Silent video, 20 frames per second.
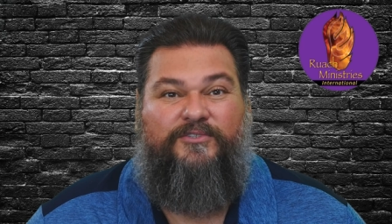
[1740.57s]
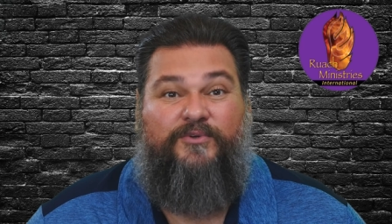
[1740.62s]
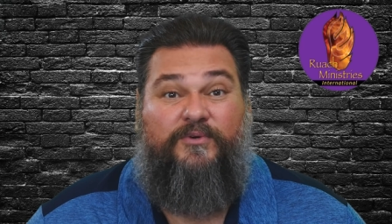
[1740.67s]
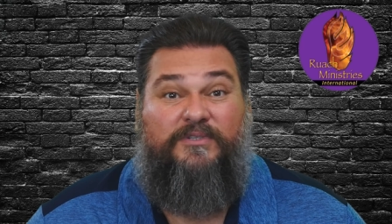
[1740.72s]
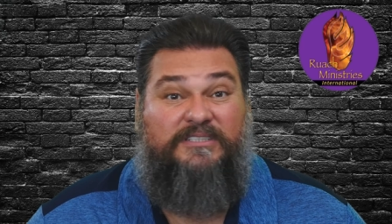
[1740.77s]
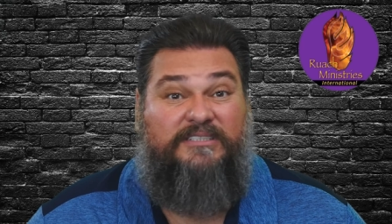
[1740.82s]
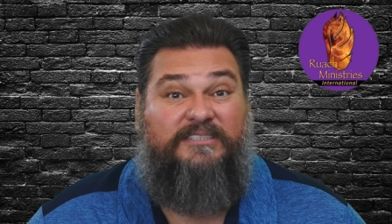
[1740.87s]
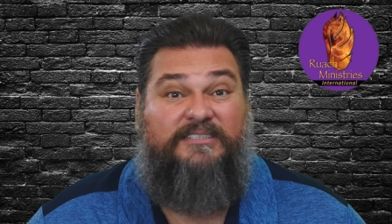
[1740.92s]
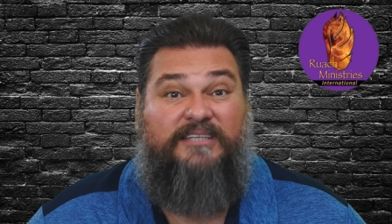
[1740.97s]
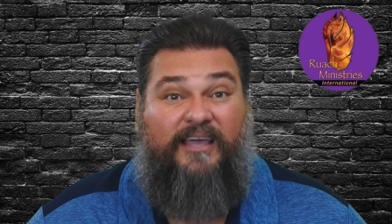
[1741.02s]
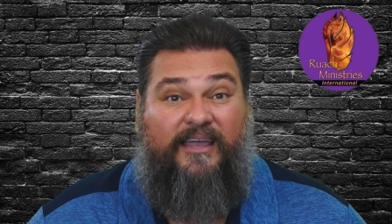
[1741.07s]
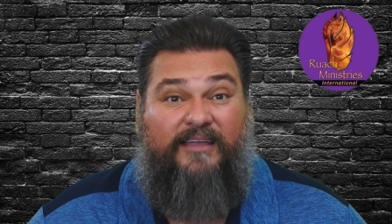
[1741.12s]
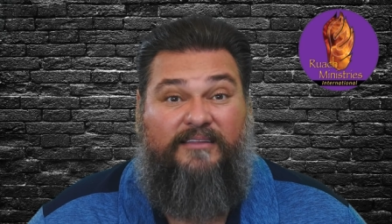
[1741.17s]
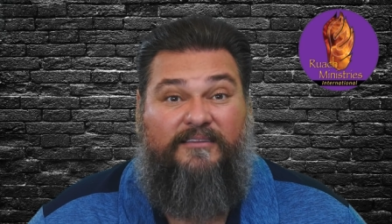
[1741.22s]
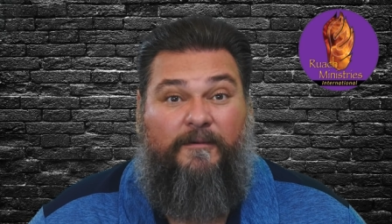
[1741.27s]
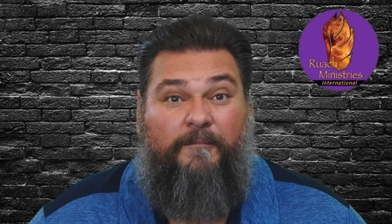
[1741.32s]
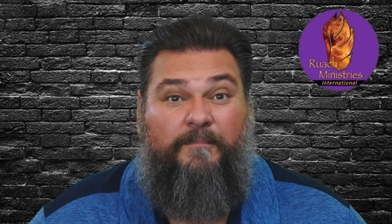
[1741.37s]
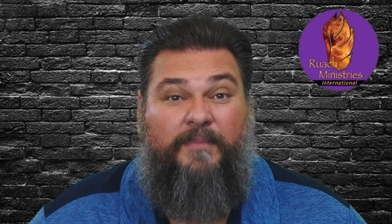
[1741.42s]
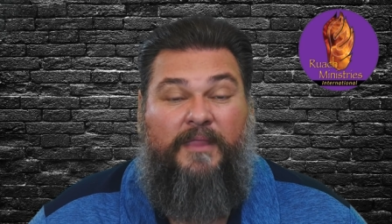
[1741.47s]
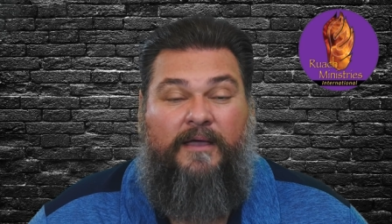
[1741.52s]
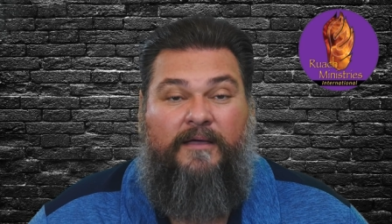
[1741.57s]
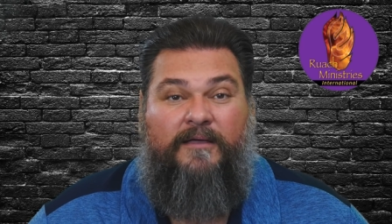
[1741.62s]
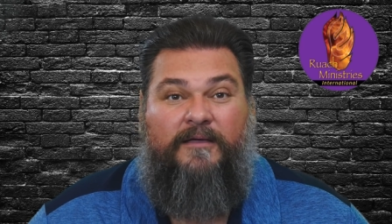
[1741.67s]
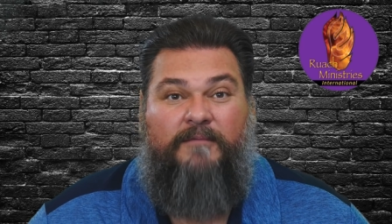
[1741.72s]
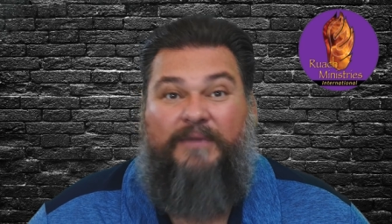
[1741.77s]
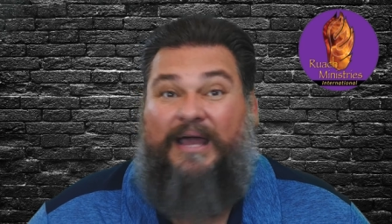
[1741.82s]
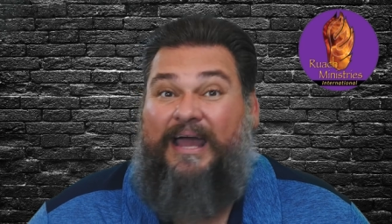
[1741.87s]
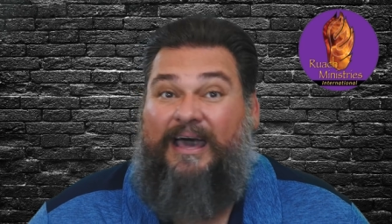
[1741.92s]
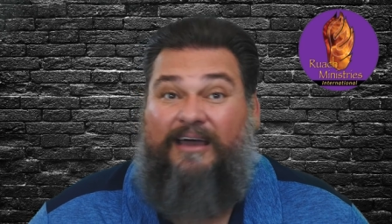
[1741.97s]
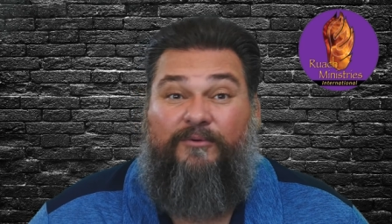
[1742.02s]
towards his kingdom.
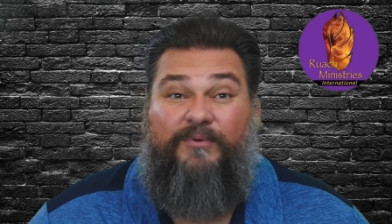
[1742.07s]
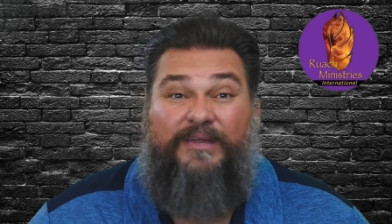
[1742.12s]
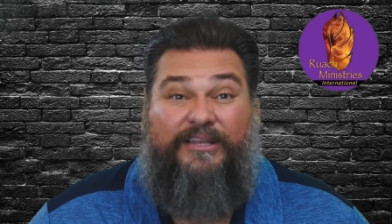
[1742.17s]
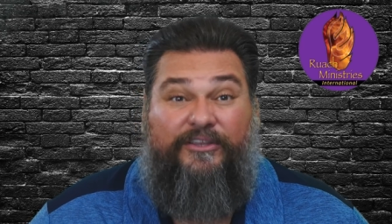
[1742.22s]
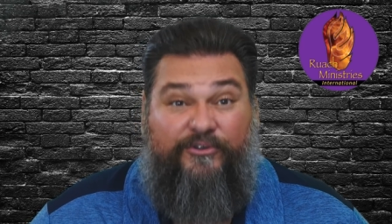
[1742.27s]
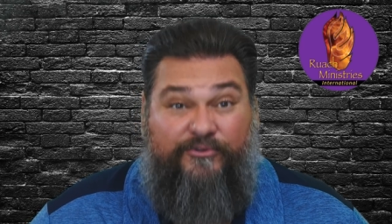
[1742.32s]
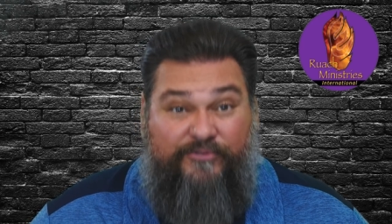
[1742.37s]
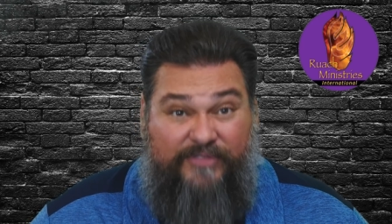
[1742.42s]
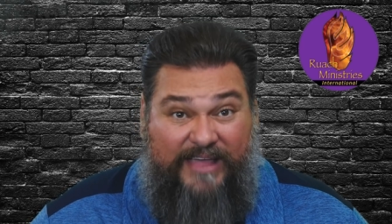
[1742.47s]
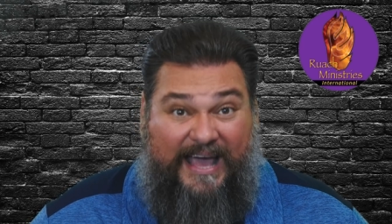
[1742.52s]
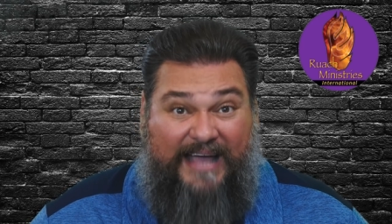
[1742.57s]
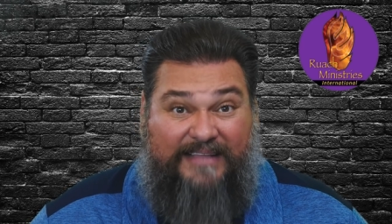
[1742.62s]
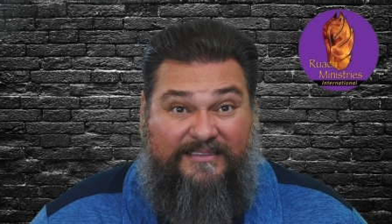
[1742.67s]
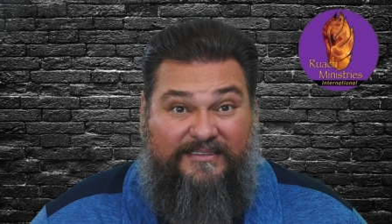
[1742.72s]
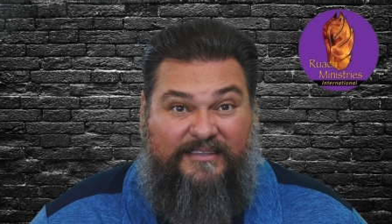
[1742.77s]
But how do we do that?